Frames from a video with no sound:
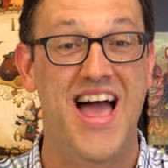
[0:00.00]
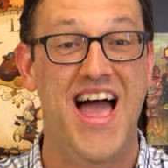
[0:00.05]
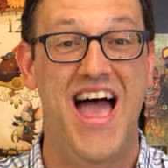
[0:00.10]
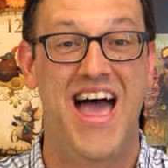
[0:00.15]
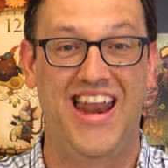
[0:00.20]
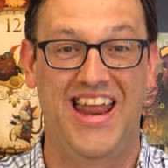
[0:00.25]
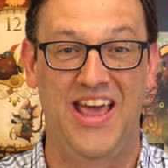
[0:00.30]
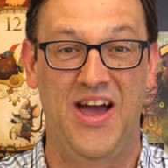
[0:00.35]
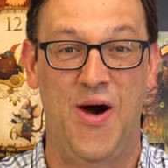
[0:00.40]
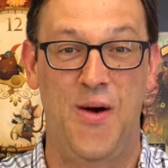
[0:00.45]

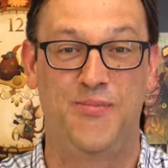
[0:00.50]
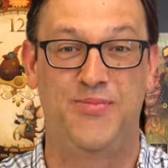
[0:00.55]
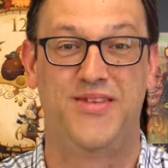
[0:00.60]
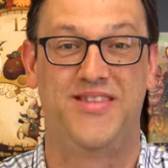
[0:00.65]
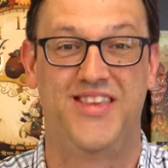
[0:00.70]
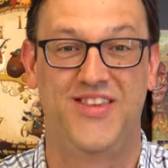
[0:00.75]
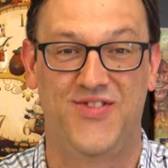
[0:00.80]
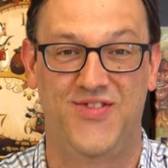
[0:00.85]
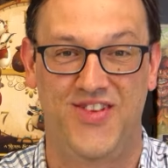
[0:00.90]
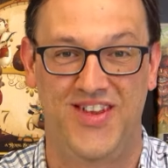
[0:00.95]
and I hope that
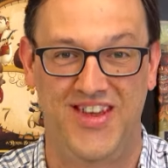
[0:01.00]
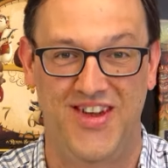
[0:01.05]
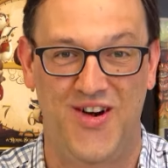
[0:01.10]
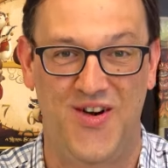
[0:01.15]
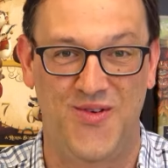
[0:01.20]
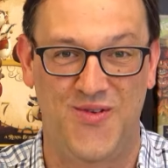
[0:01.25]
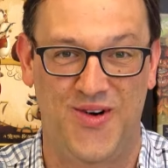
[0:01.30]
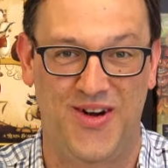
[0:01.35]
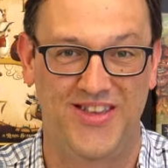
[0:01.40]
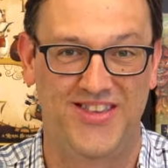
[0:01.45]
this video
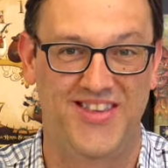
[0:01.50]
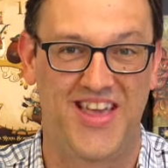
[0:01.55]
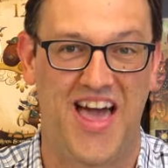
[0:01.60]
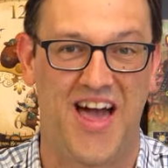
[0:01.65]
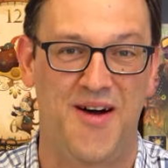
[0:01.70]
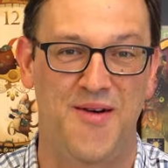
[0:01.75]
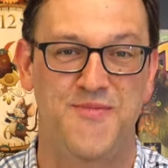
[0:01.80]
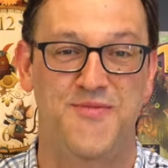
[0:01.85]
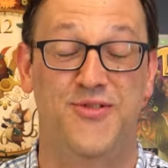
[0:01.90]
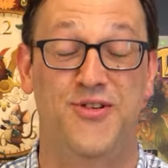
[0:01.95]
was
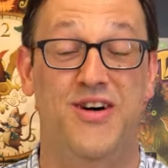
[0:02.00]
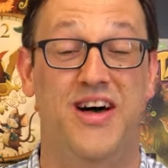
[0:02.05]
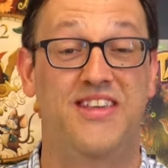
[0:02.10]
helpful.